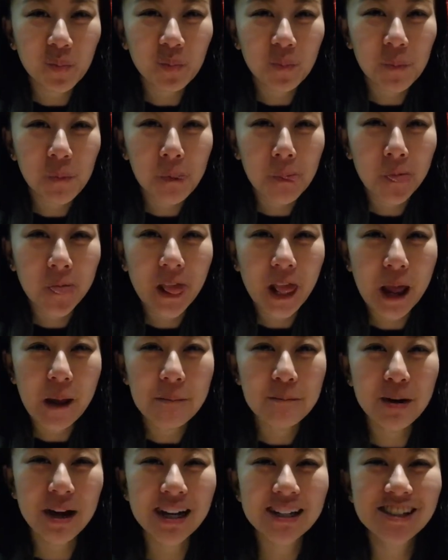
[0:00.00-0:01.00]

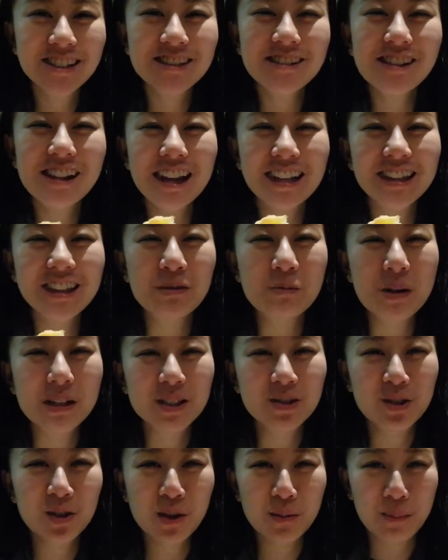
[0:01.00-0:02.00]
oh, but I still like the
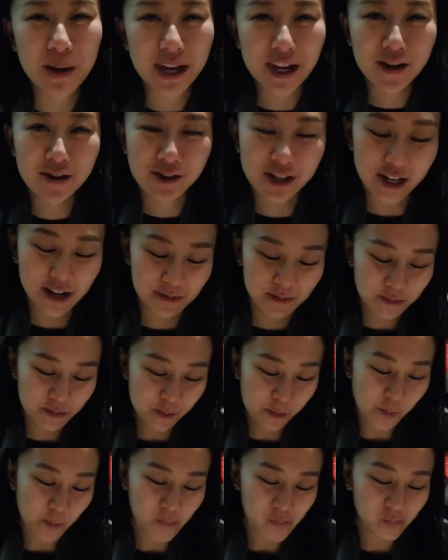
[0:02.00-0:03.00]
ones in the bakery.
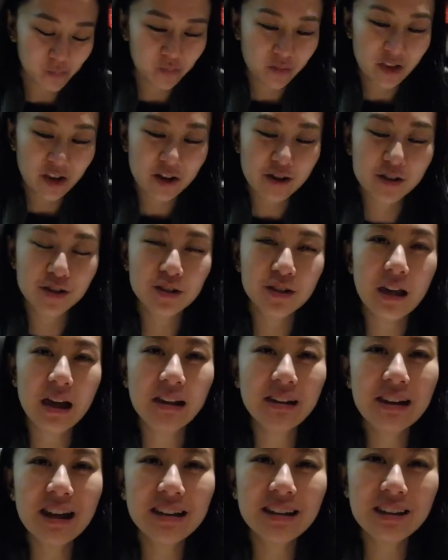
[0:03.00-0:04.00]
Yeah.
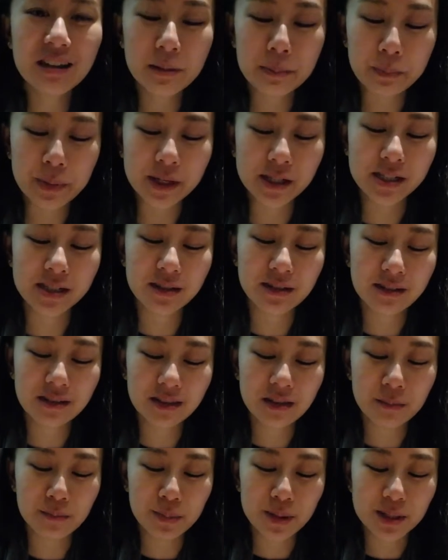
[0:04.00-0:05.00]
I like the, bis
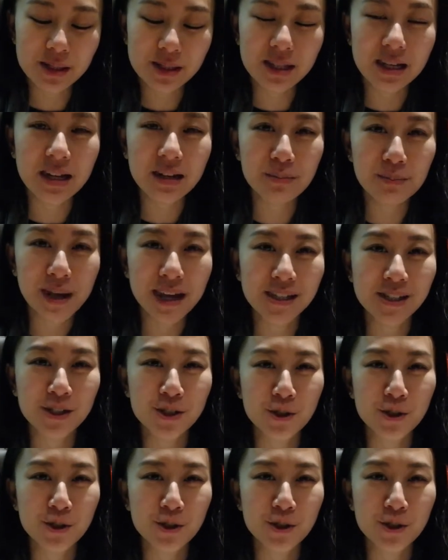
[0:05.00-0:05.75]
the biscuit